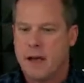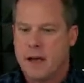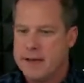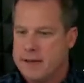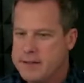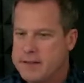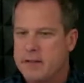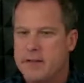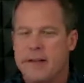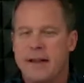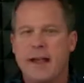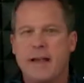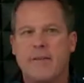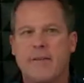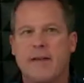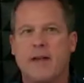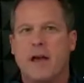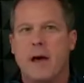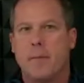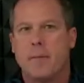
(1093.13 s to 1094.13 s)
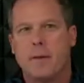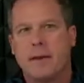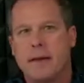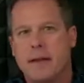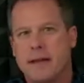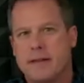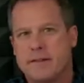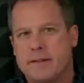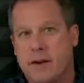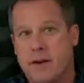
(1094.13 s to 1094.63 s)
until an AV company
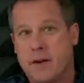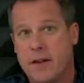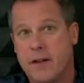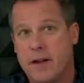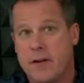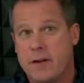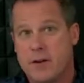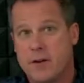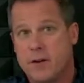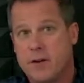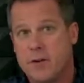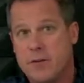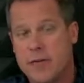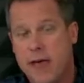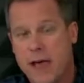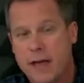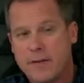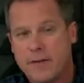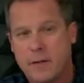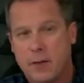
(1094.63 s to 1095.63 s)
gets there and there to do that.